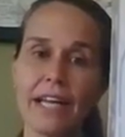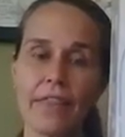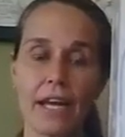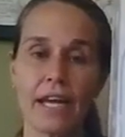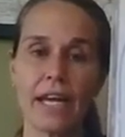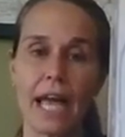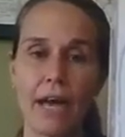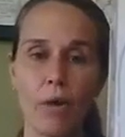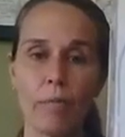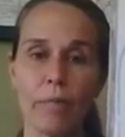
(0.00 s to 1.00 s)
that can
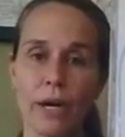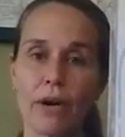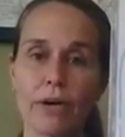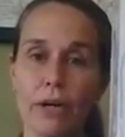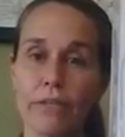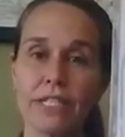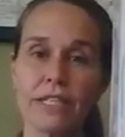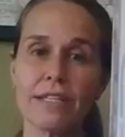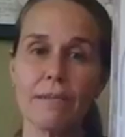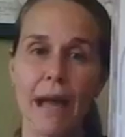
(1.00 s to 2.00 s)
help bring our nervous
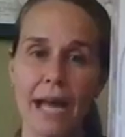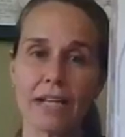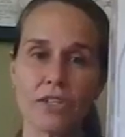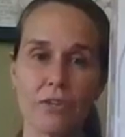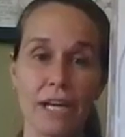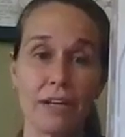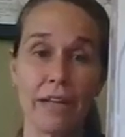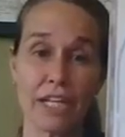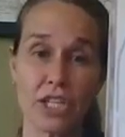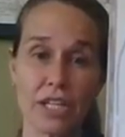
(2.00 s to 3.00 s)
system back into
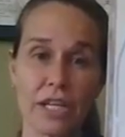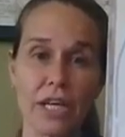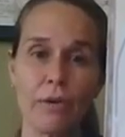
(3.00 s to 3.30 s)
regulation